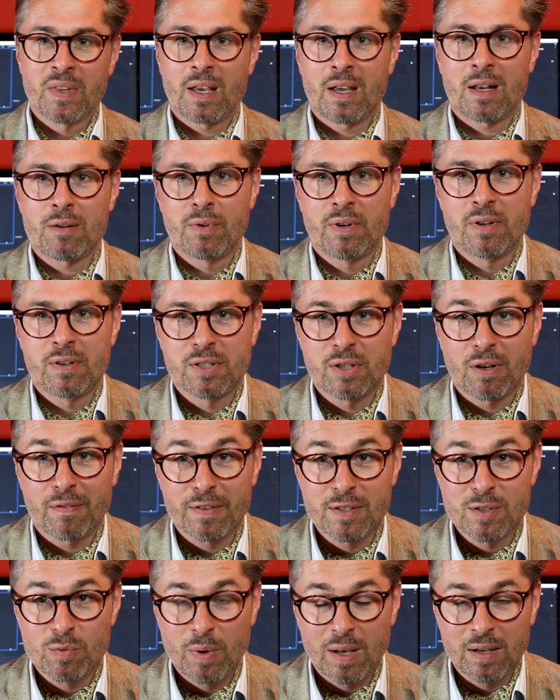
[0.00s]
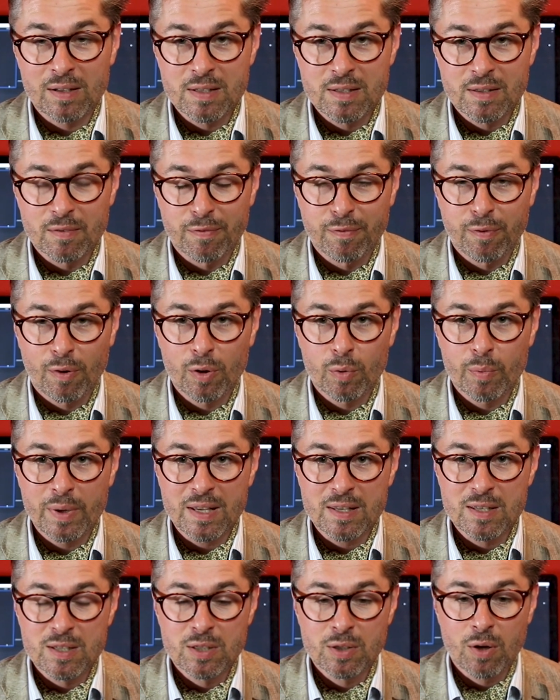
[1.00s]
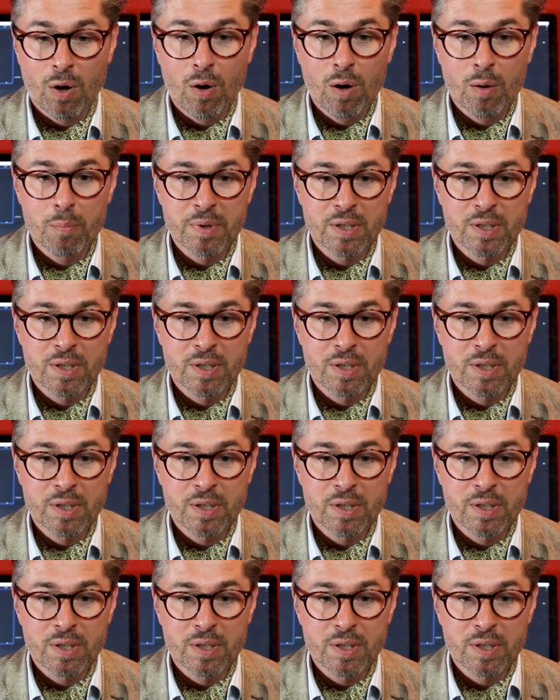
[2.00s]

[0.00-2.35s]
and really tough as well as the following song,